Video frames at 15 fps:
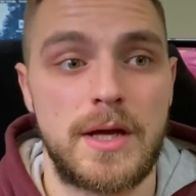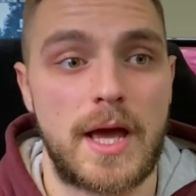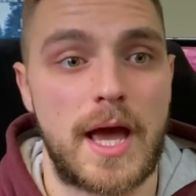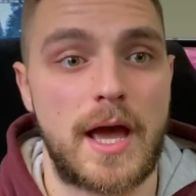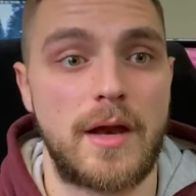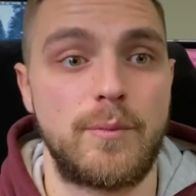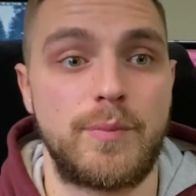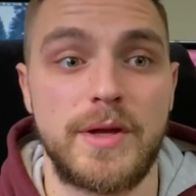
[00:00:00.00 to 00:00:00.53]

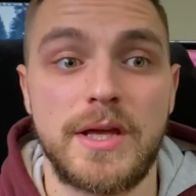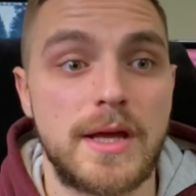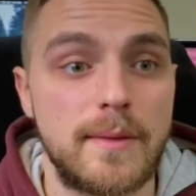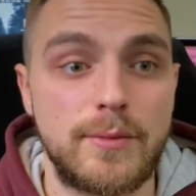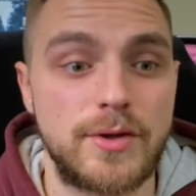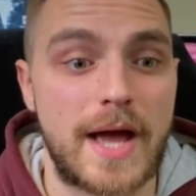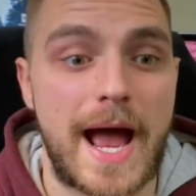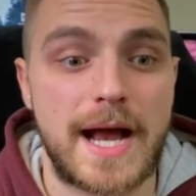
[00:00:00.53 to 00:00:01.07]
And being
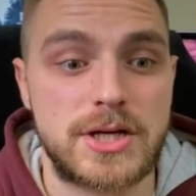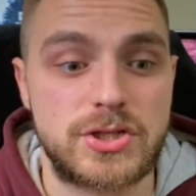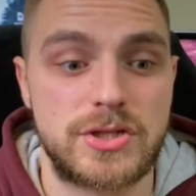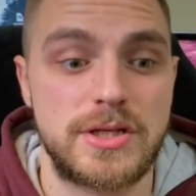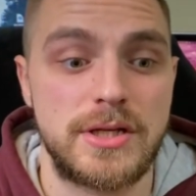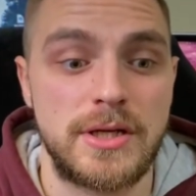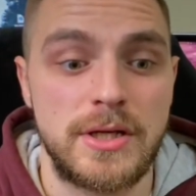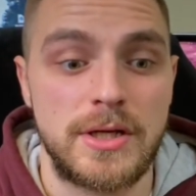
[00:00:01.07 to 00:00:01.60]
able to
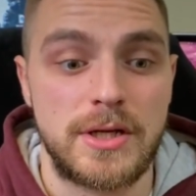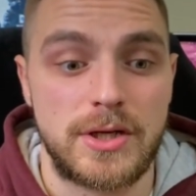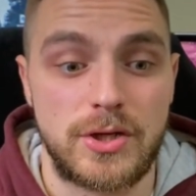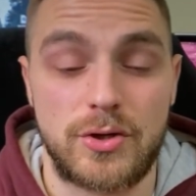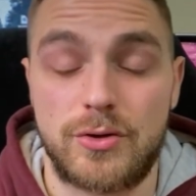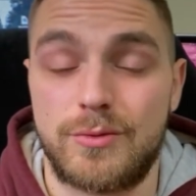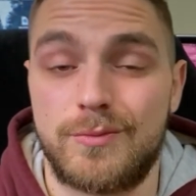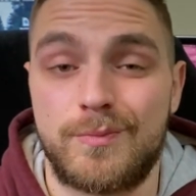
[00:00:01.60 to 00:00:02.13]
actually, you
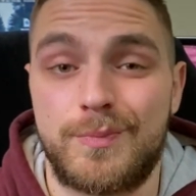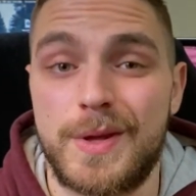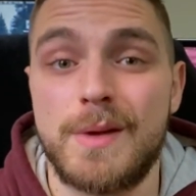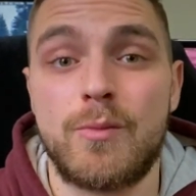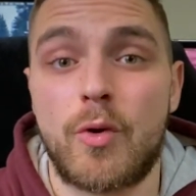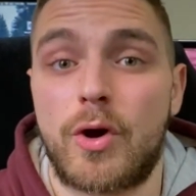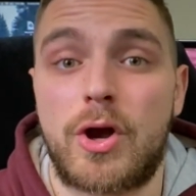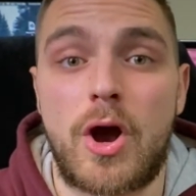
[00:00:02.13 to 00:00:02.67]
know, be
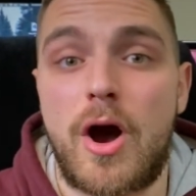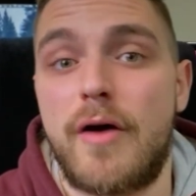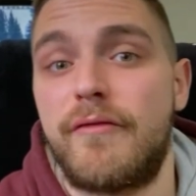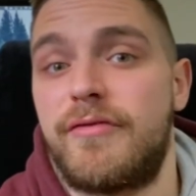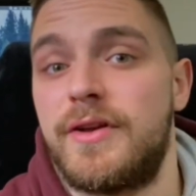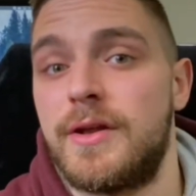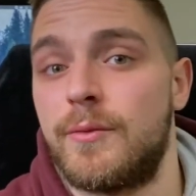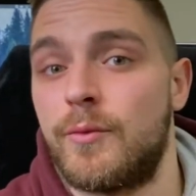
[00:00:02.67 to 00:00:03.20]
more
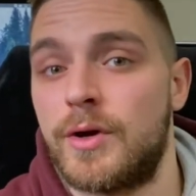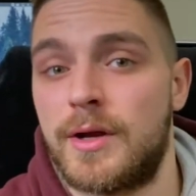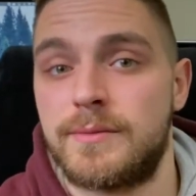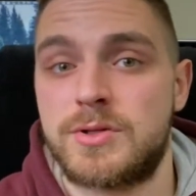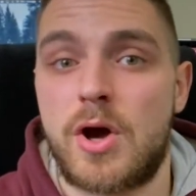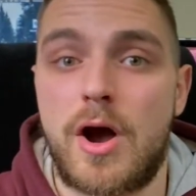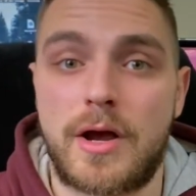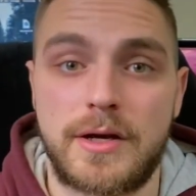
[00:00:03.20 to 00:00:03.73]
confident when I'm
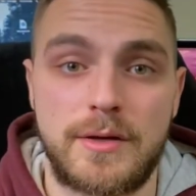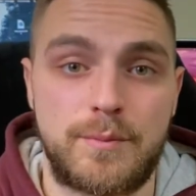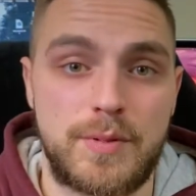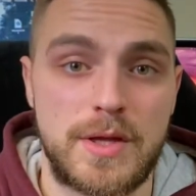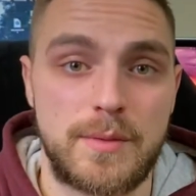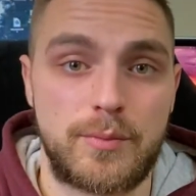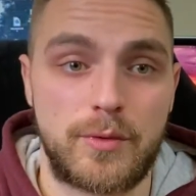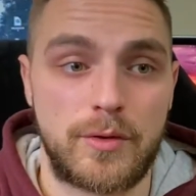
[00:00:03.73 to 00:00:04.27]
talking to
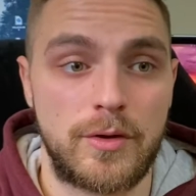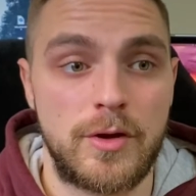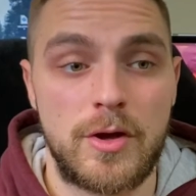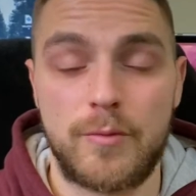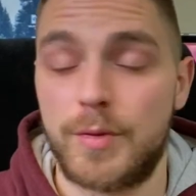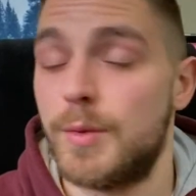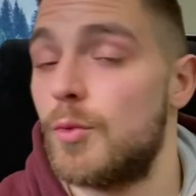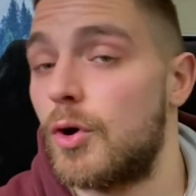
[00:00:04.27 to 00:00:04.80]
people,
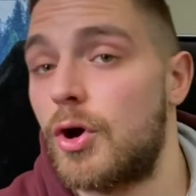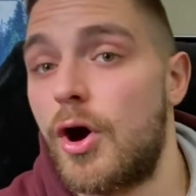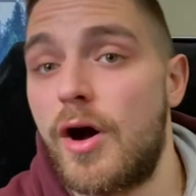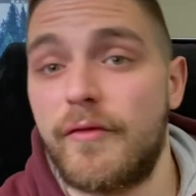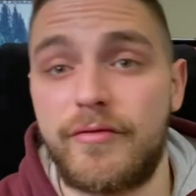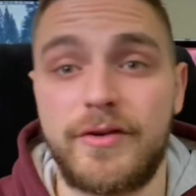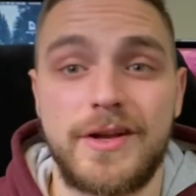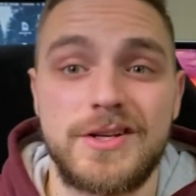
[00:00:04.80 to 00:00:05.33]
be more
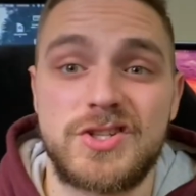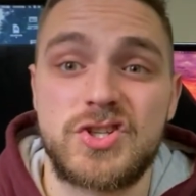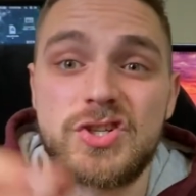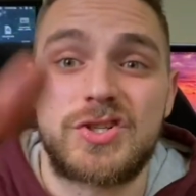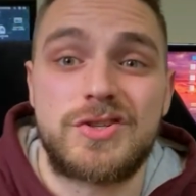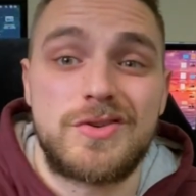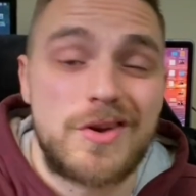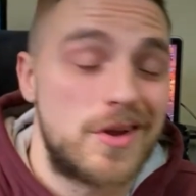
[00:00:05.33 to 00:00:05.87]
confident
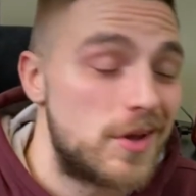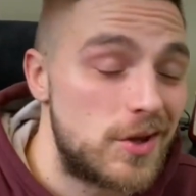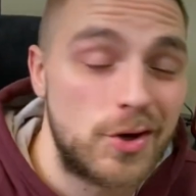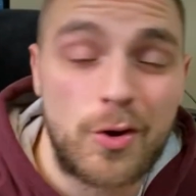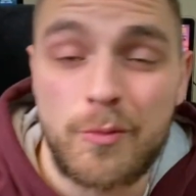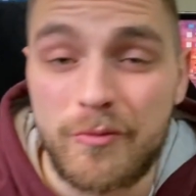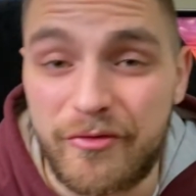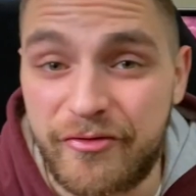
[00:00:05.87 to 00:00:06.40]
just, you
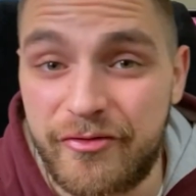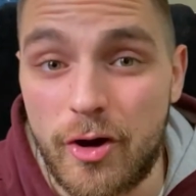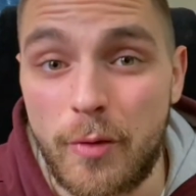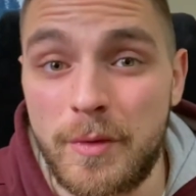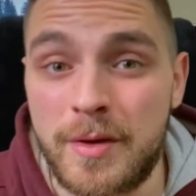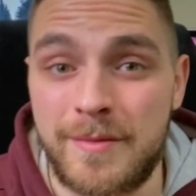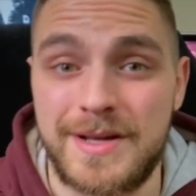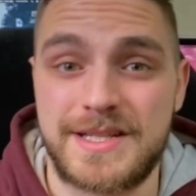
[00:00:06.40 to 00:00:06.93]
know,
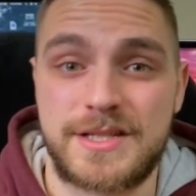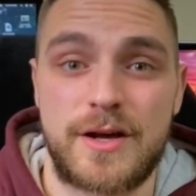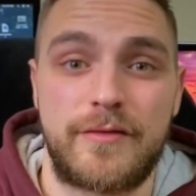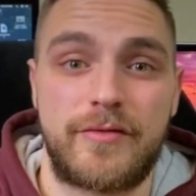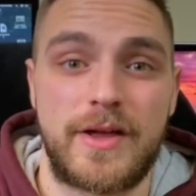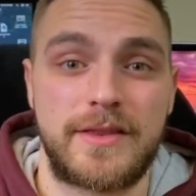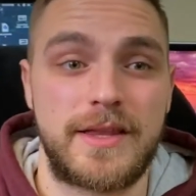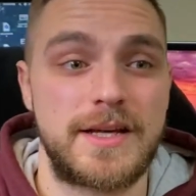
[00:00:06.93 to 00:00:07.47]
filming myself
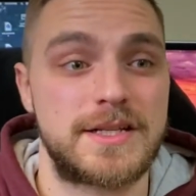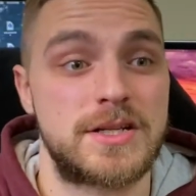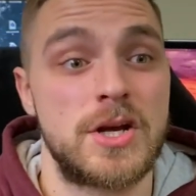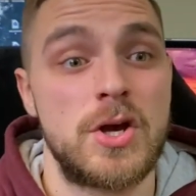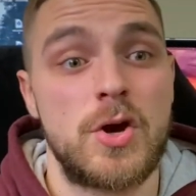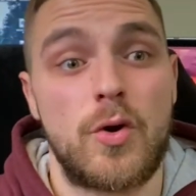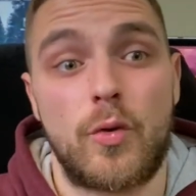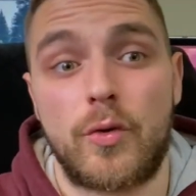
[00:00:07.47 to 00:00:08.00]
like this,
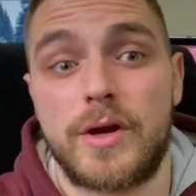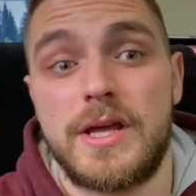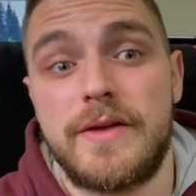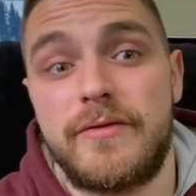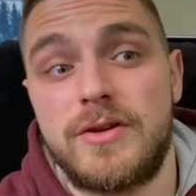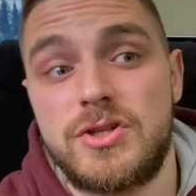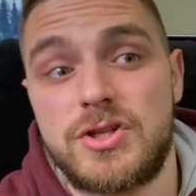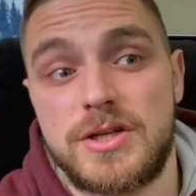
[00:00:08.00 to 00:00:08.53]
or
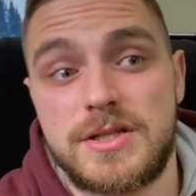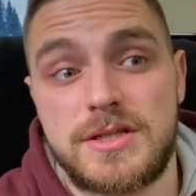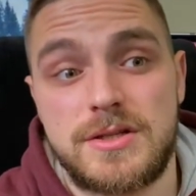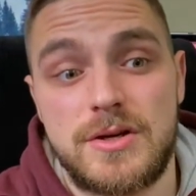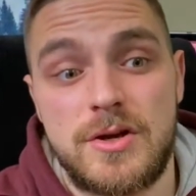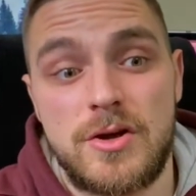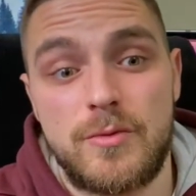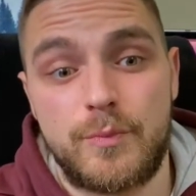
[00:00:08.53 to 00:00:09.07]
even just
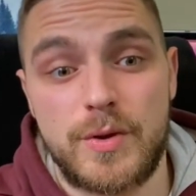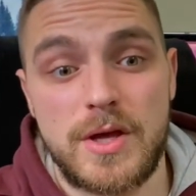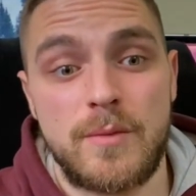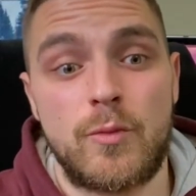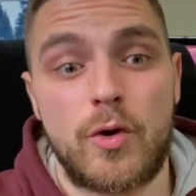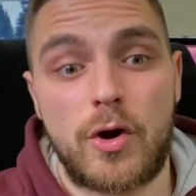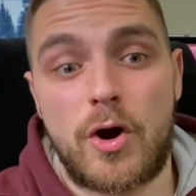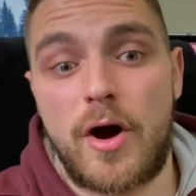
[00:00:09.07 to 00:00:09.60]
being
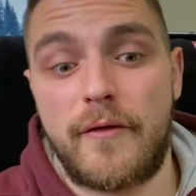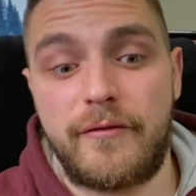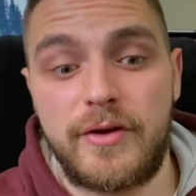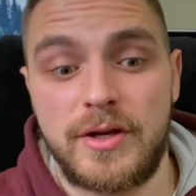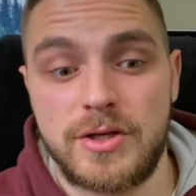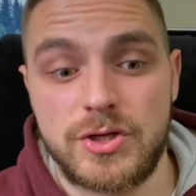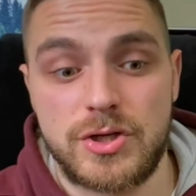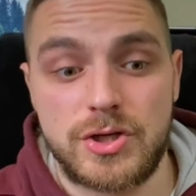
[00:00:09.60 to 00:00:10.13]
more
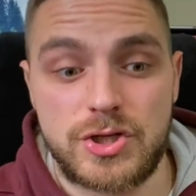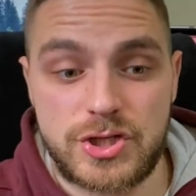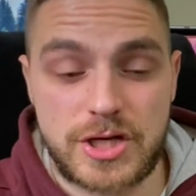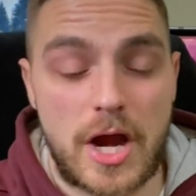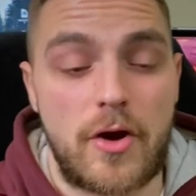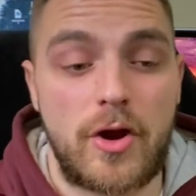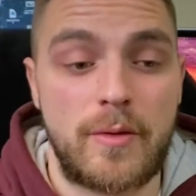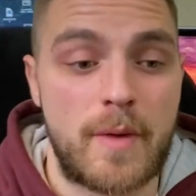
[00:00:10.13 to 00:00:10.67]
confident
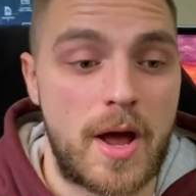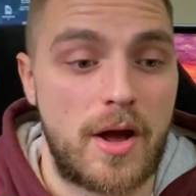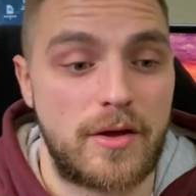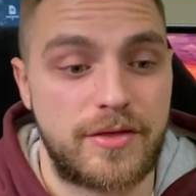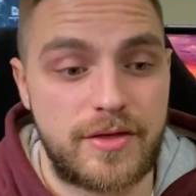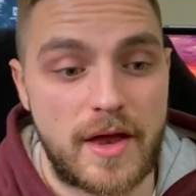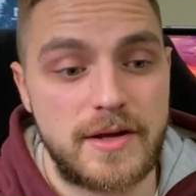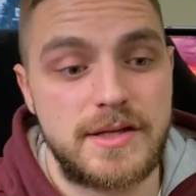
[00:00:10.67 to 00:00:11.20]
sharing my
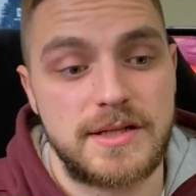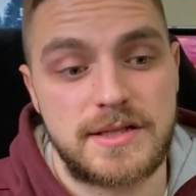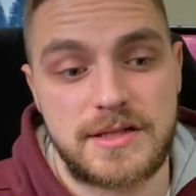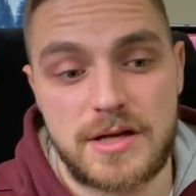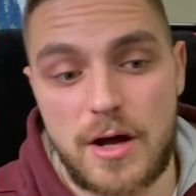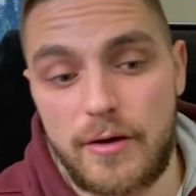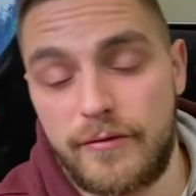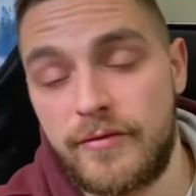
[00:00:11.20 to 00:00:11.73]
authentic
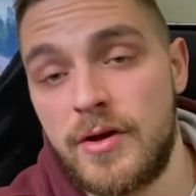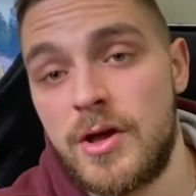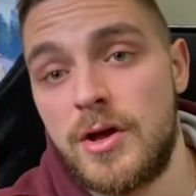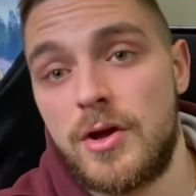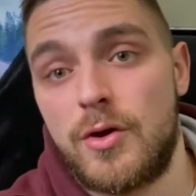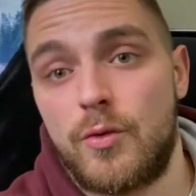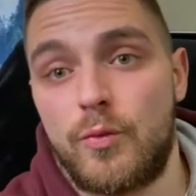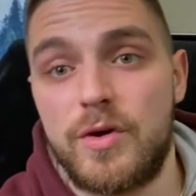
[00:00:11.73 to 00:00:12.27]
self
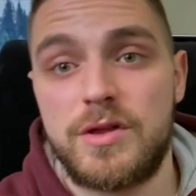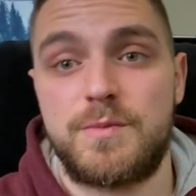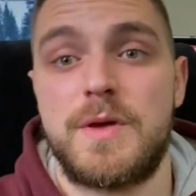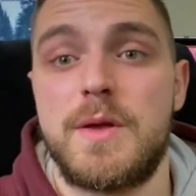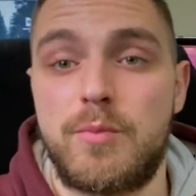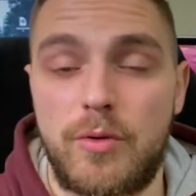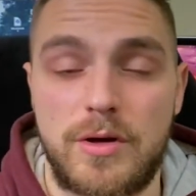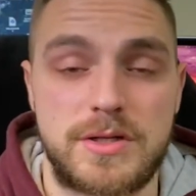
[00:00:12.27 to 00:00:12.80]
with
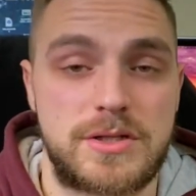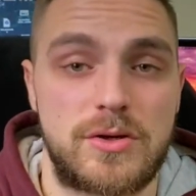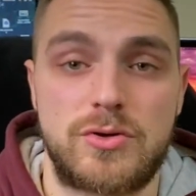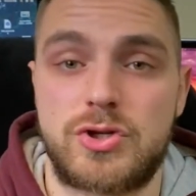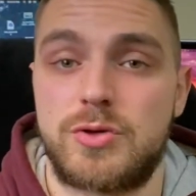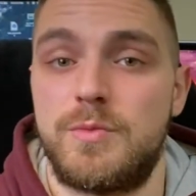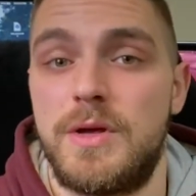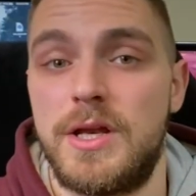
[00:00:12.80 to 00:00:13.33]
people on
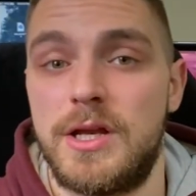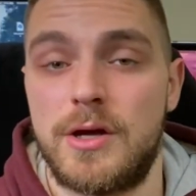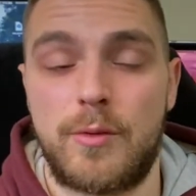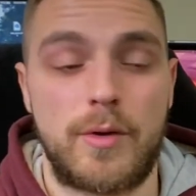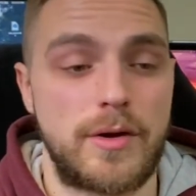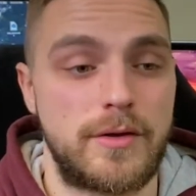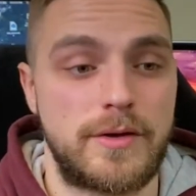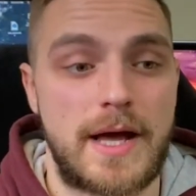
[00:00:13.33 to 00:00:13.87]
social media,
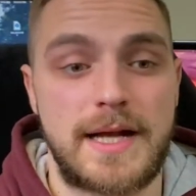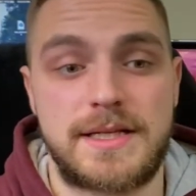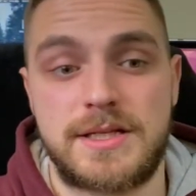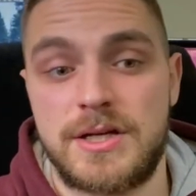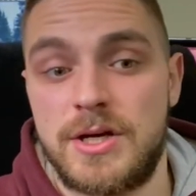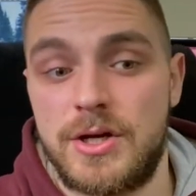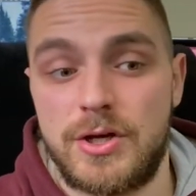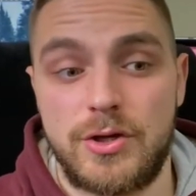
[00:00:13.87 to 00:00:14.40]
whether
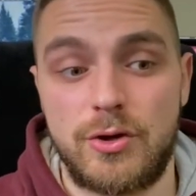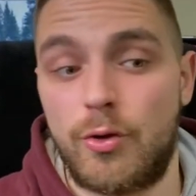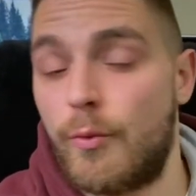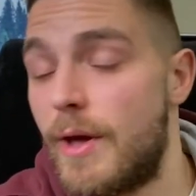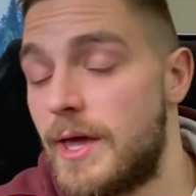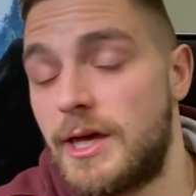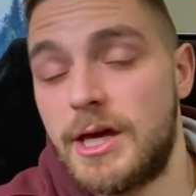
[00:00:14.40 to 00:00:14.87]
that's, you know, waking